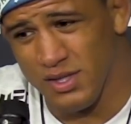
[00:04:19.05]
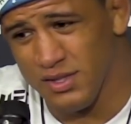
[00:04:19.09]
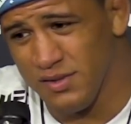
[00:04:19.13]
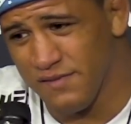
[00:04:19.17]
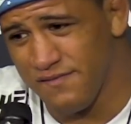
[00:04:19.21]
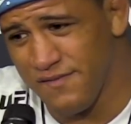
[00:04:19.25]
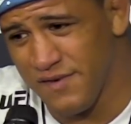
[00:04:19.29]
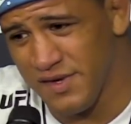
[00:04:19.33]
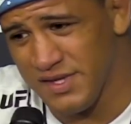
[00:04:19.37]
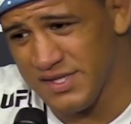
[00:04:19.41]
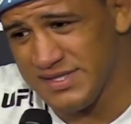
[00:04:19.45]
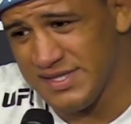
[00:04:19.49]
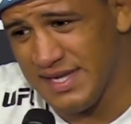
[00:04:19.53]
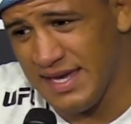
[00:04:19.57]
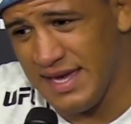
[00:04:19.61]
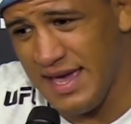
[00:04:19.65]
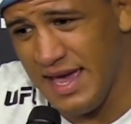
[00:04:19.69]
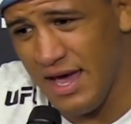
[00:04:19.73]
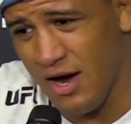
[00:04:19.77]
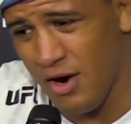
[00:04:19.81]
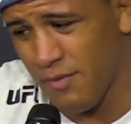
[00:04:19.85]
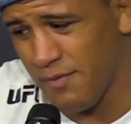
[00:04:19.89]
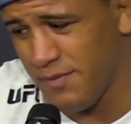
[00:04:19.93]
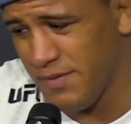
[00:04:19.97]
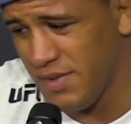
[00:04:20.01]
of the things that
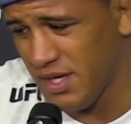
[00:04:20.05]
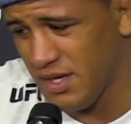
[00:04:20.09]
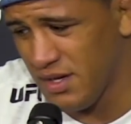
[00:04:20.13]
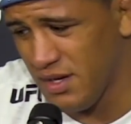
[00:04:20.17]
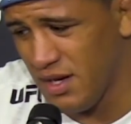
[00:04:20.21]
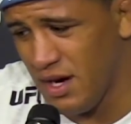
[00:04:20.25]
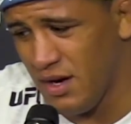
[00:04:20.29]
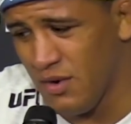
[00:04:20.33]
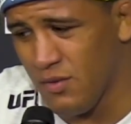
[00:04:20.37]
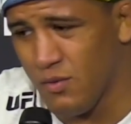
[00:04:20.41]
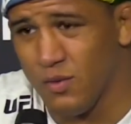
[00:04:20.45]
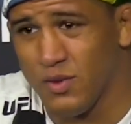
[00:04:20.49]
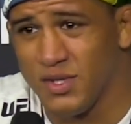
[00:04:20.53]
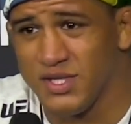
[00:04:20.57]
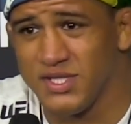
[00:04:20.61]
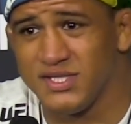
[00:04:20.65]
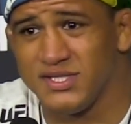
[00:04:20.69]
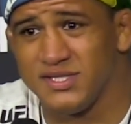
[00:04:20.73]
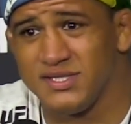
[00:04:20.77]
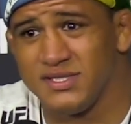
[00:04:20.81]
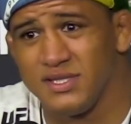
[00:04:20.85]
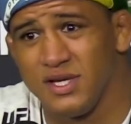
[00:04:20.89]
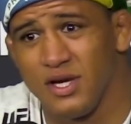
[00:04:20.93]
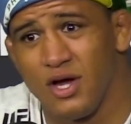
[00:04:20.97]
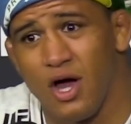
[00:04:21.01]
helped me a lot was